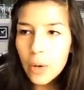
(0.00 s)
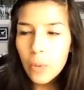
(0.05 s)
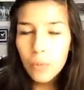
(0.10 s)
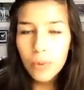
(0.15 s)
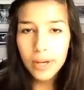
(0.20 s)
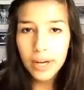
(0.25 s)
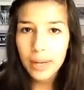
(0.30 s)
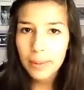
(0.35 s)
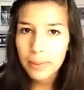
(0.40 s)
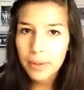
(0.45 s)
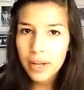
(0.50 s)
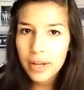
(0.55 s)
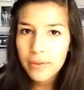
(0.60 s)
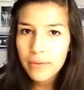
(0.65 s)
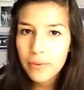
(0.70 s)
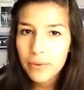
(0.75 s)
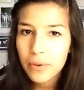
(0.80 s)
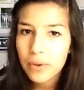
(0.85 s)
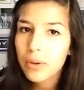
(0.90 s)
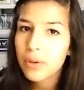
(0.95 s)
when I
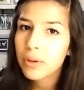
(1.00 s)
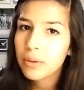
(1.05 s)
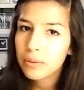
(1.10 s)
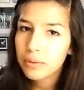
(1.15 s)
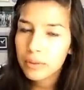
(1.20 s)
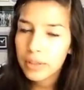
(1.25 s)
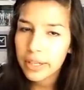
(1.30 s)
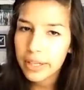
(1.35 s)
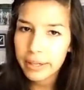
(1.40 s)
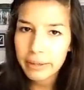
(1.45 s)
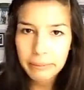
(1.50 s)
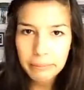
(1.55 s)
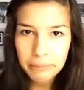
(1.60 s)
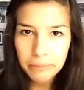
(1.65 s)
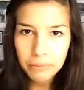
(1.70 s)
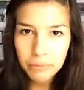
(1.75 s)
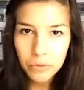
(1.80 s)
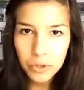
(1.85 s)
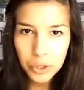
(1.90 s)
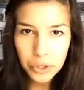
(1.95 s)
applied for it
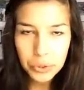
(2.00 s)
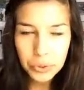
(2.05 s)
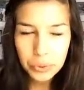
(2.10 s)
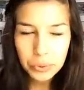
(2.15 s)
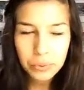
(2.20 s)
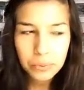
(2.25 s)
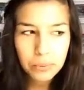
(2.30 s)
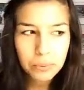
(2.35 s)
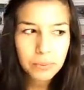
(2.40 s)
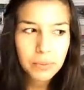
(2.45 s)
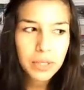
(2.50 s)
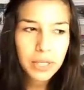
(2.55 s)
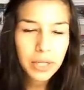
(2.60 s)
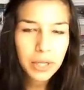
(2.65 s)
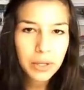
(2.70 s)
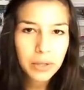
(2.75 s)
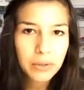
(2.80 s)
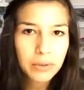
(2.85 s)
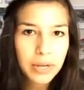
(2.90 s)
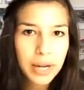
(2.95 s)
just
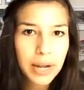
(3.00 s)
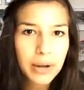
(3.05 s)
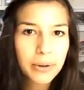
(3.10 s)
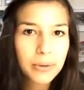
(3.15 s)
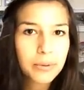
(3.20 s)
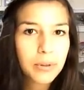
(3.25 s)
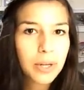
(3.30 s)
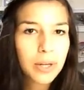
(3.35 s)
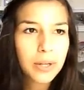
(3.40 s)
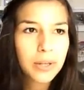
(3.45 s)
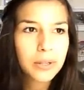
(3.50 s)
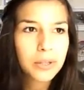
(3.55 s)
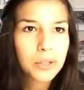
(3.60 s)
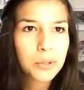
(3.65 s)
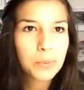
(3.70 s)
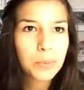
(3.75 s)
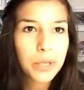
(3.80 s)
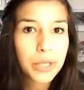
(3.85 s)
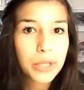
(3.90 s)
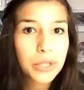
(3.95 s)
here now, uh,
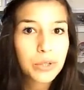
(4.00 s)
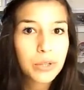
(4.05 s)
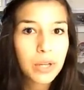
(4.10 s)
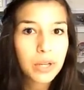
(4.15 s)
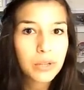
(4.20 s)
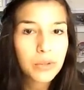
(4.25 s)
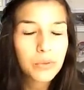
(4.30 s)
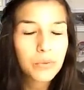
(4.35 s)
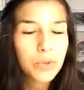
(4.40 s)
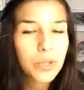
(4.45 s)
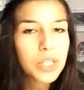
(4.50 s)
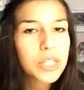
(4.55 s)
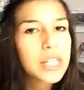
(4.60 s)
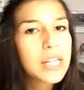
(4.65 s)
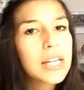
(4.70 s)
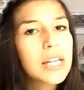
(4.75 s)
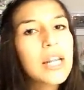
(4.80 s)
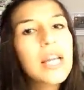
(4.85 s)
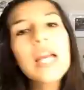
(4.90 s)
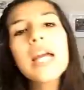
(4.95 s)
spring
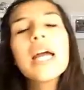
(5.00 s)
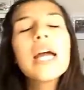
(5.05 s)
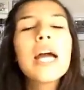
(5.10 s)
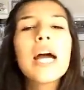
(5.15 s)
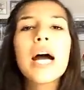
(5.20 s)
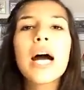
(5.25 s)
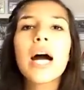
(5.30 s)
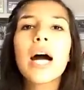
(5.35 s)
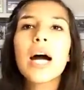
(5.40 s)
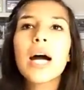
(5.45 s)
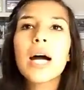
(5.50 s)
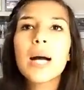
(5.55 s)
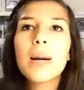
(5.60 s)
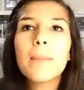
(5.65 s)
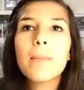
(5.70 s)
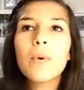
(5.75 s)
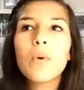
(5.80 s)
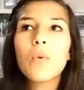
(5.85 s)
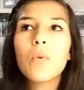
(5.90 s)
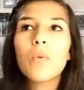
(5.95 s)
2014,
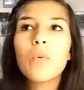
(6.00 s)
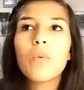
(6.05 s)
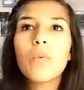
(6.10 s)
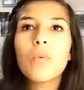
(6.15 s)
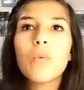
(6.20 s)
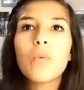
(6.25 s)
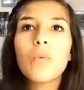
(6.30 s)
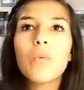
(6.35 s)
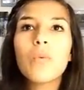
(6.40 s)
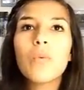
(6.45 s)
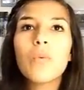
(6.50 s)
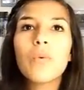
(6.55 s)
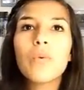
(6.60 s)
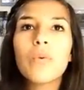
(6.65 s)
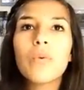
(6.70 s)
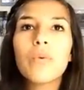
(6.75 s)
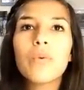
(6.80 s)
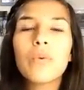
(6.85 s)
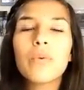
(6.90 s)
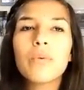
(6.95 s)
um,
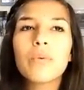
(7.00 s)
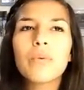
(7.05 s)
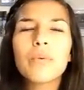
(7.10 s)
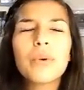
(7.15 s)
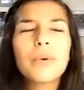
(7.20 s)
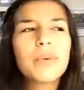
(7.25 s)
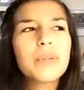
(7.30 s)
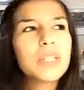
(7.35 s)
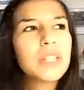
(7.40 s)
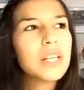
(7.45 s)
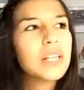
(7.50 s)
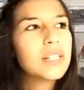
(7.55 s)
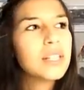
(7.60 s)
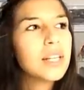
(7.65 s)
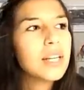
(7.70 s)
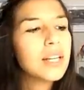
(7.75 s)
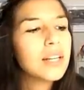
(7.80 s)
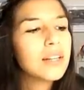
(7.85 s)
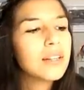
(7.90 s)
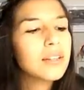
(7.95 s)
what was I
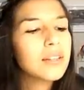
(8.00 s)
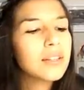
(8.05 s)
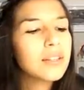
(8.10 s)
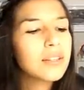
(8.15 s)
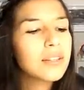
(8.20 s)
saying?